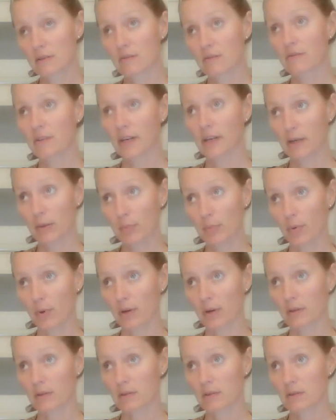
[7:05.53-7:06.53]
very
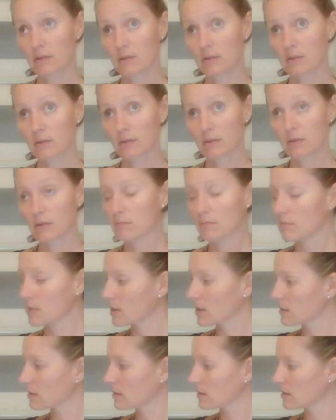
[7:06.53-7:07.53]
important.
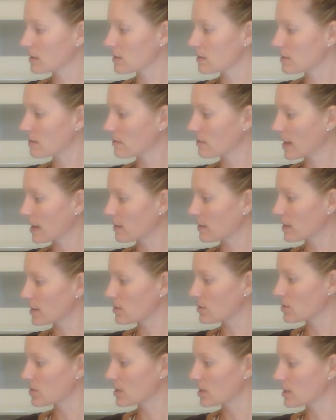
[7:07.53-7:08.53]
Minerals,
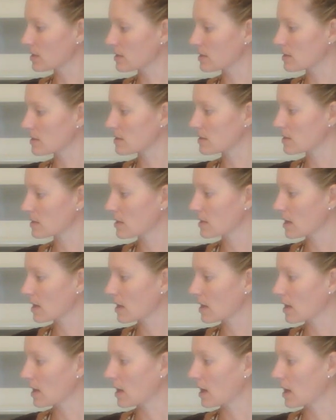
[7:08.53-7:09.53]
phytoestrogens,
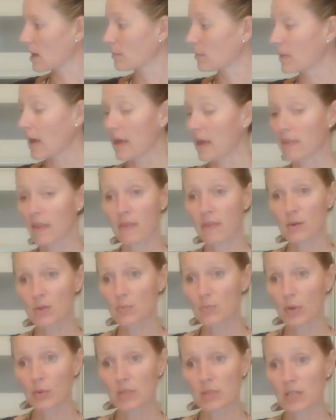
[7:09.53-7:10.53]
and then there's
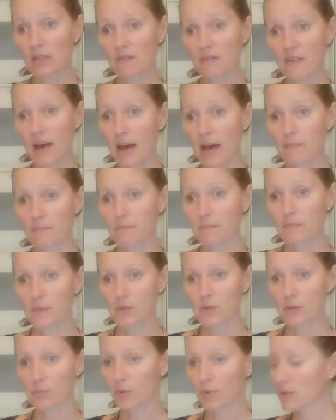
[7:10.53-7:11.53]
protein and fat.
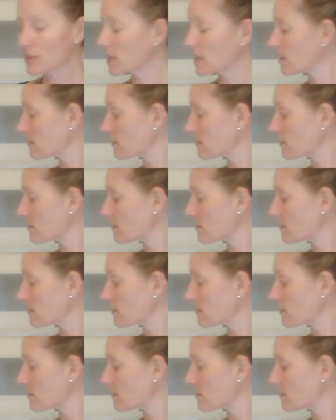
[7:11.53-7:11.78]
There's some protein